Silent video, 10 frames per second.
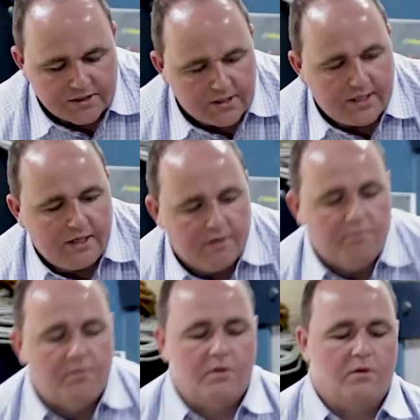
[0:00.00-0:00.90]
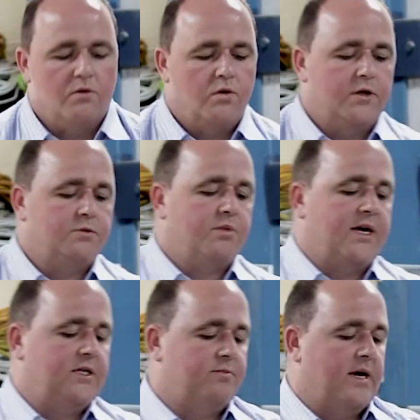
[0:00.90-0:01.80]
cleaned them, all those
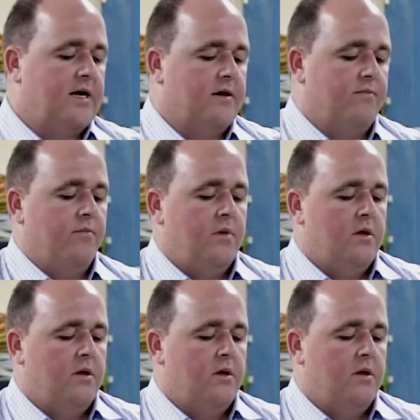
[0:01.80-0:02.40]
blades back up